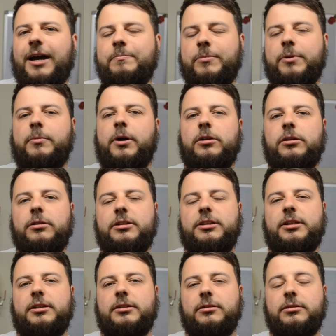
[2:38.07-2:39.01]
amber
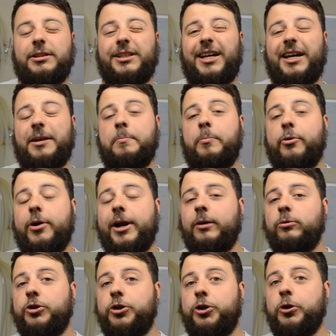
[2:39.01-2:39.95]
malt, and
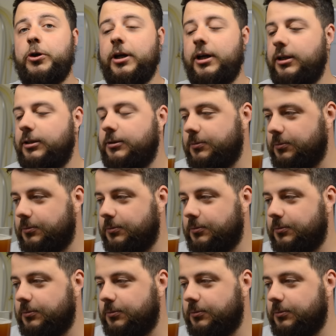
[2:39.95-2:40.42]
brown sugar.